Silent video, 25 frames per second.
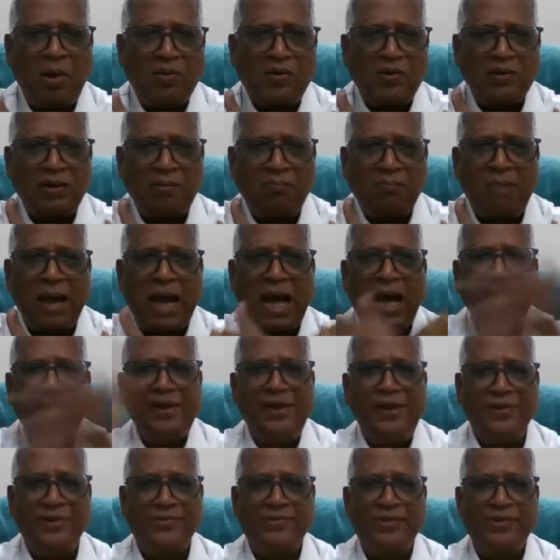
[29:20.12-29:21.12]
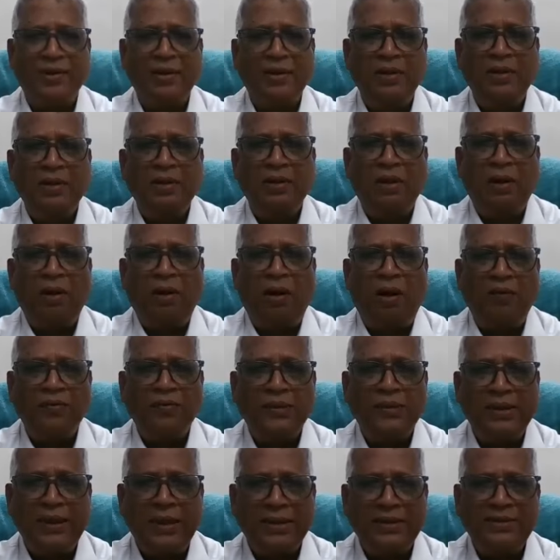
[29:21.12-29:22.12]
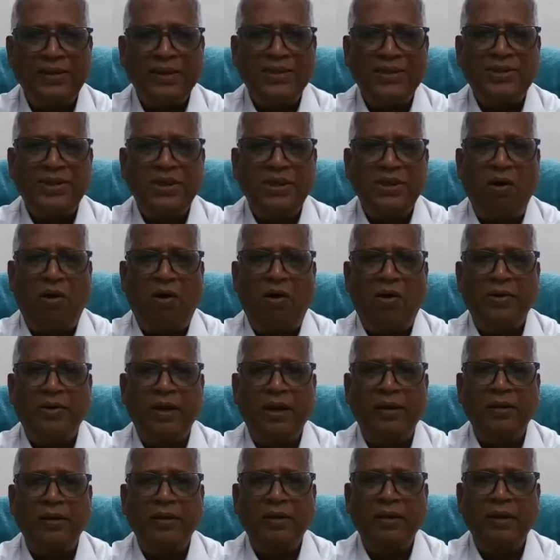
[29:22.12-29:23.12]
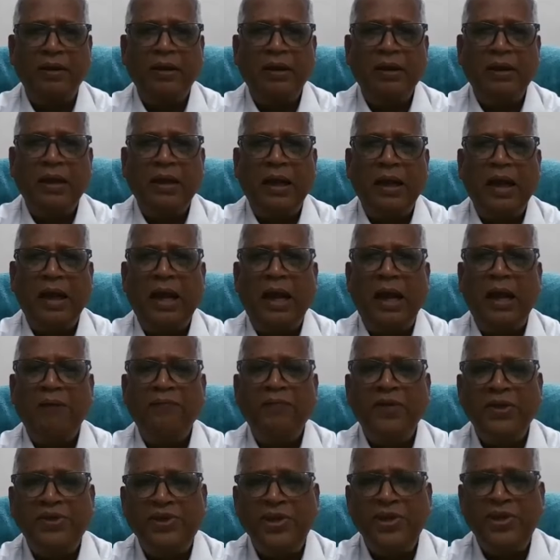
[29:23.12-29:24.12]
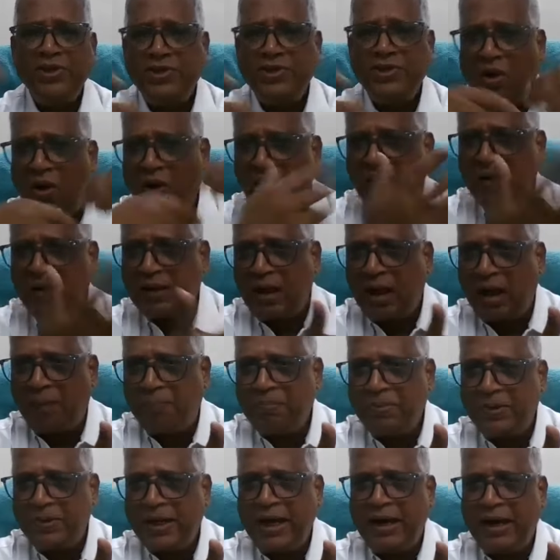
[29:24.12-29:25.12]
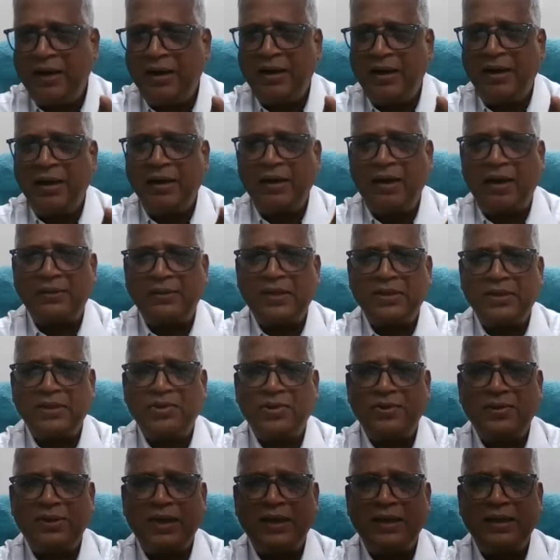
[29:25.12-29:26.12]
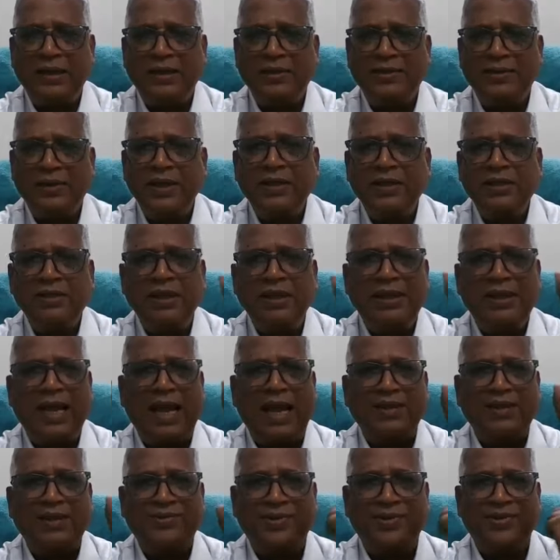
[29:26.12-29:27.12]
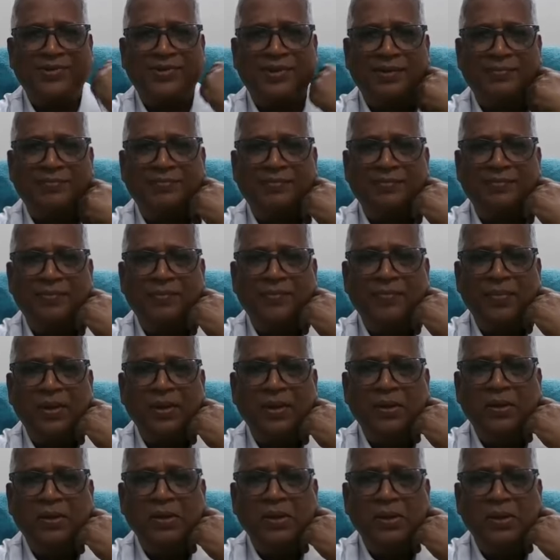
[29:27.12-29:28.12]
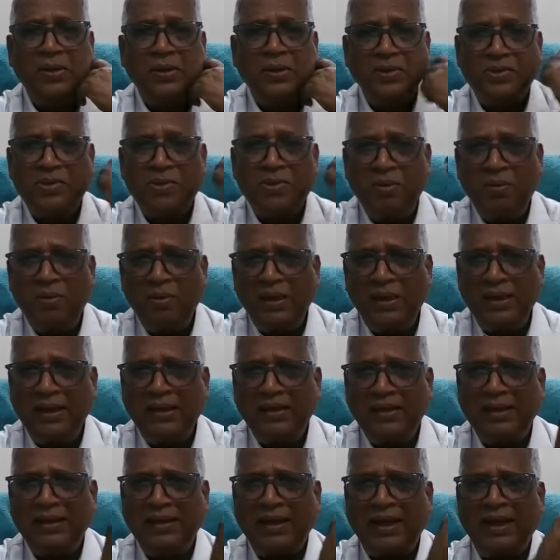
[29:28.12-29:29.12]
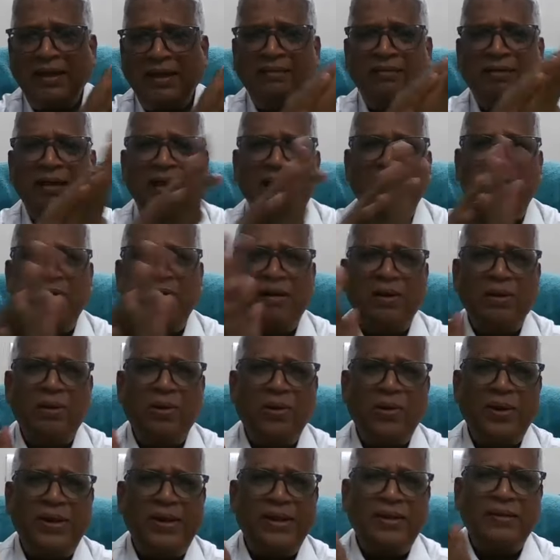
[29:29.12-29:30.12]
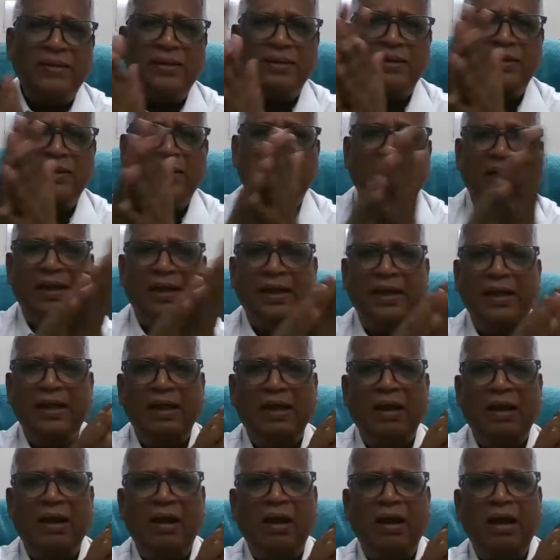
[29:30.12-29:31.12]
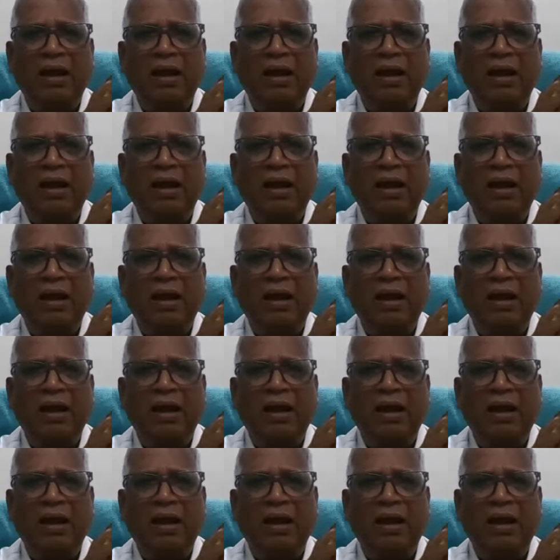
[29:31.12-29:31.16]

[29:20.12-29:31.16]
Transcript: of the barriers of the existing order, which is not obtained in other societies, is the caste system. So entire Lohian theory